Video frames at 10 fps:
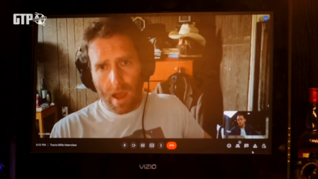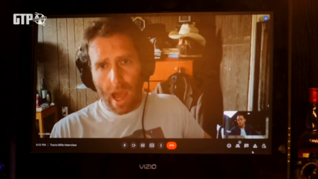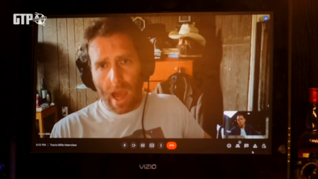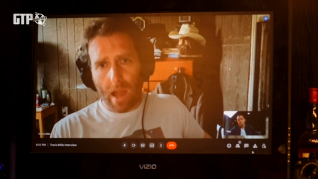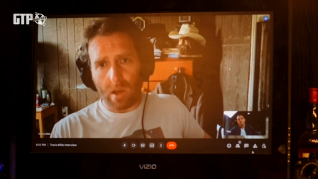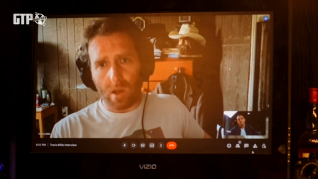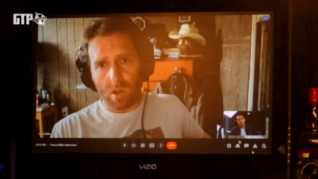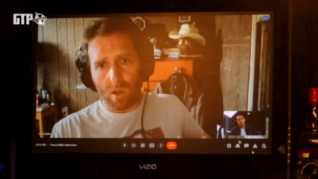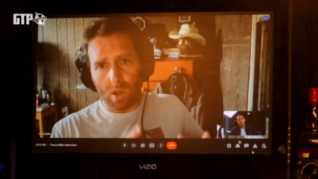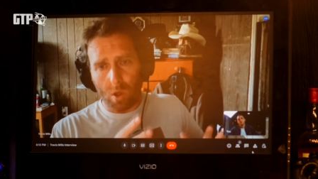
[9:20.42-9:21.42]
And
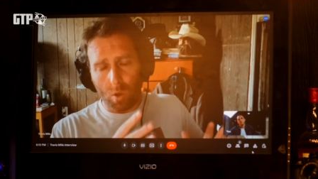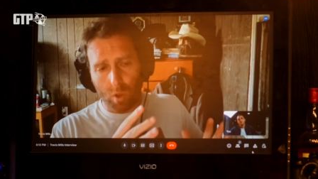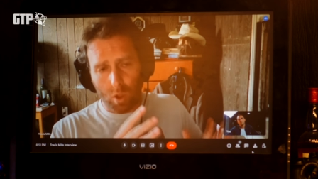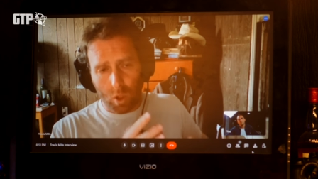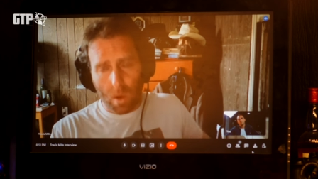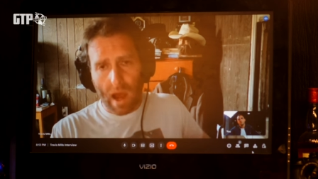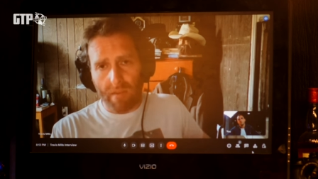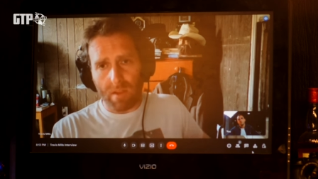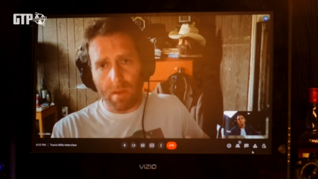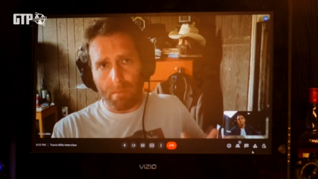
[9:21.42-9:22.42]
you do
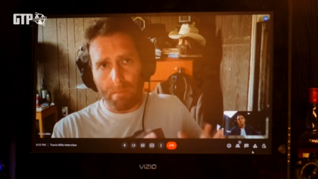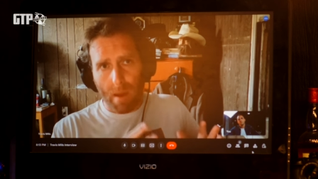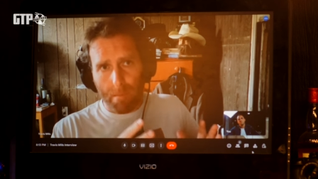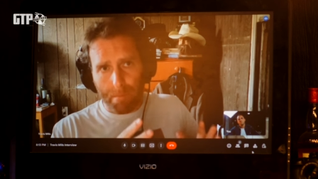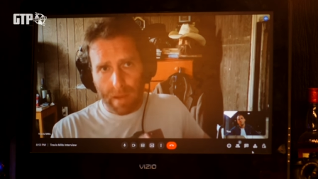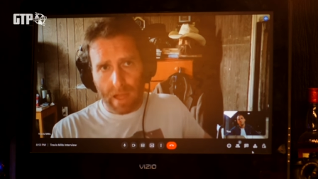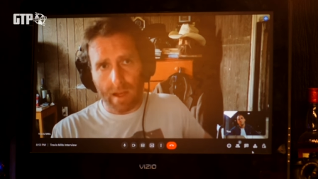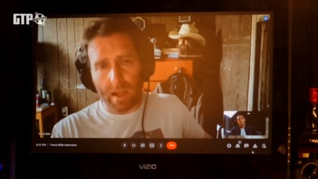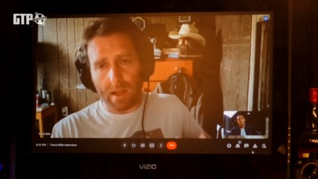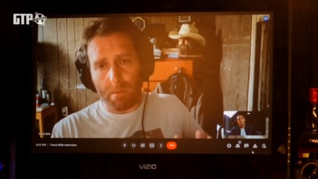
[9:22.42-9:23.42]
have the
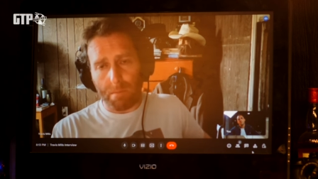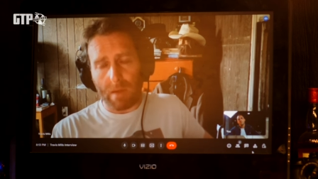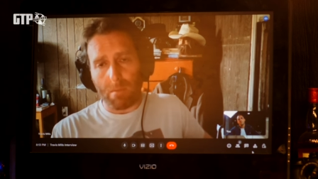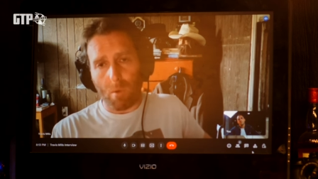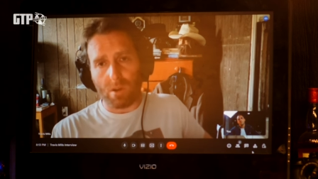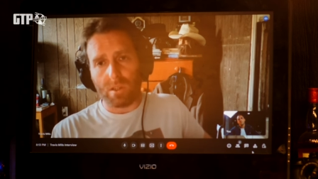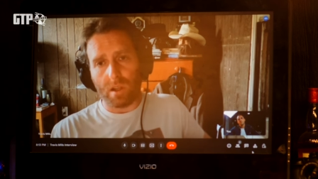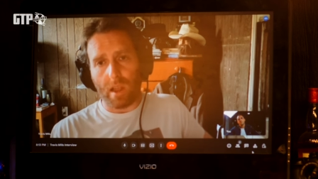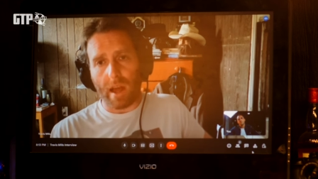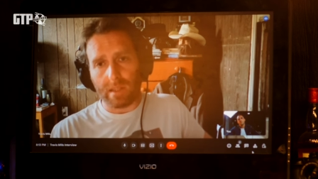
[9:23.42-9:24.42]
ability to be more
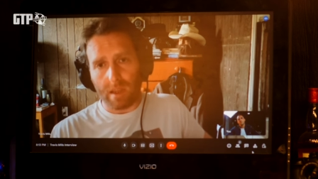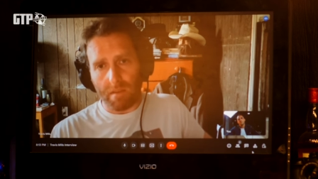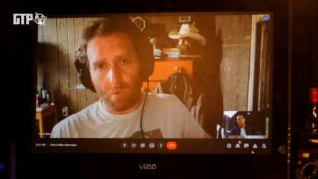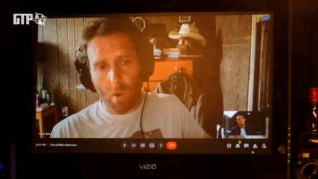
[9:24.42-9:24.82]
selective.